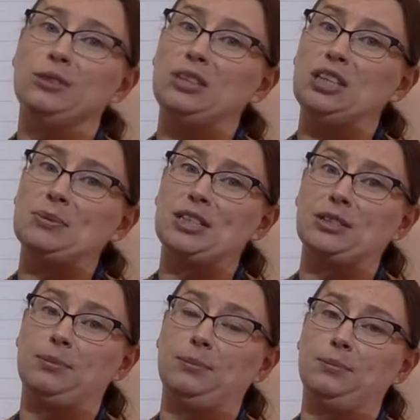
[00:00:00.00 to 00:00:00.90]
2D
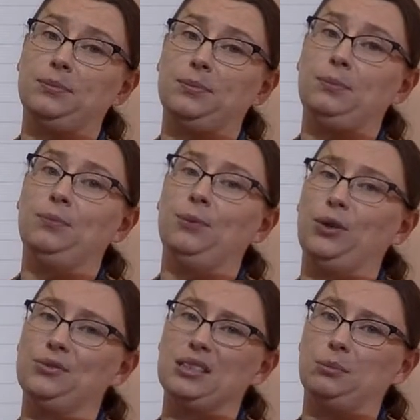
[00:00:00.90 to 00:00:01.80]
predictor.
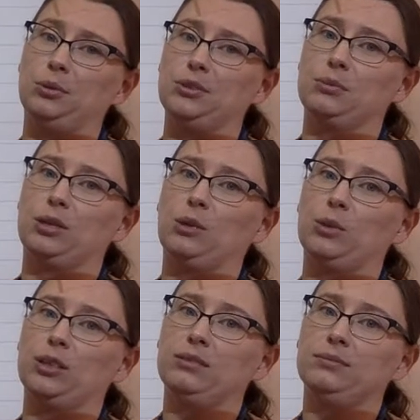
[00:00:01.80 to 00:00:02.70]
Well, simple is the wrong
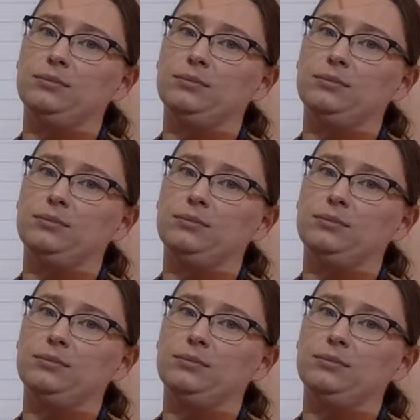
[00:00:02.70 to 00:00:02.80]
word.